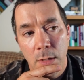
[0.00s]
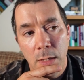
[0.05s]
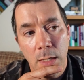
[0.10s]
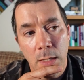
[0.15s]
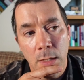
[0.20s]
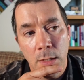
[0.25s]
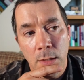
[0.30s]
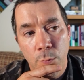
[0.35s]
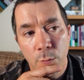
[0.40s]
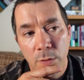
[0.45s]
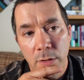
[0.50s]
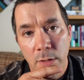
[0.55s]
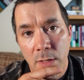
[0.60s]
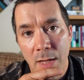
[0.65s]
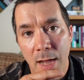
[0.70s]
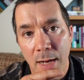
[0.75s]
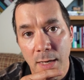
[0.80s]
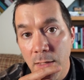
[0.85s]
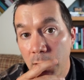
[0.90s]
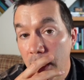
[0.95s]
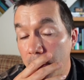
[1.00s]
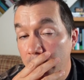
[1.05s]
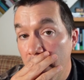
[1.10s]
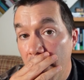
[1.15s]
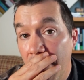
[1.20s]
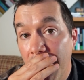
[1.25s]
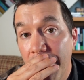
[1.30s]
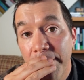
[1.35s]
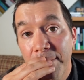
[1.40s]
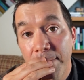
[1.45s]
within
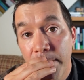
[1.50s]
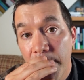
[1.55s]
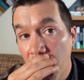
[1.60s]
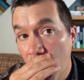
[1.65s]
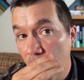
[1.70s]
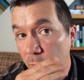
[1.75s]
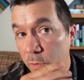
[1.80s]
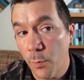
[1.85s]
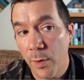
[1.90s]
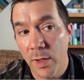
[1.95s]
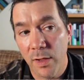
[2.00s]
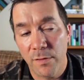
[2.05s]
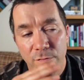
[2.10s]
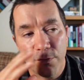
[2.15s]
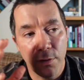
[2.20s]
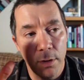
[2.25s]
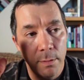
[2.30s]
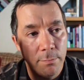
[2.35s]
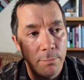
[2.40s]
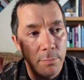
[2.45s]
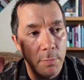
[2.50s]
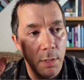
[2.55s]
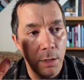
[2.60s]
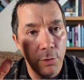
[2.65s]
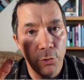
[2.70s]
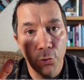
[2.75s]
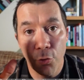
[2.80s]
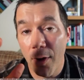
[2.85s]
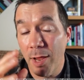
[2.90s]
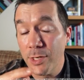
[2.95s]
academia, all the way from the
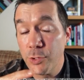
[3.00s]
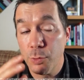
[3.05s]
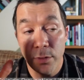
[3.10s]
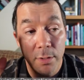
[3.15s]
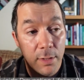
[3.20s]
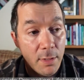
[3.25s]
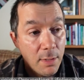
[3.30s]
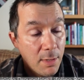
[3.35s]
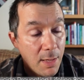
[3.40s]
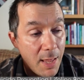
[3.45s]
undergraduate,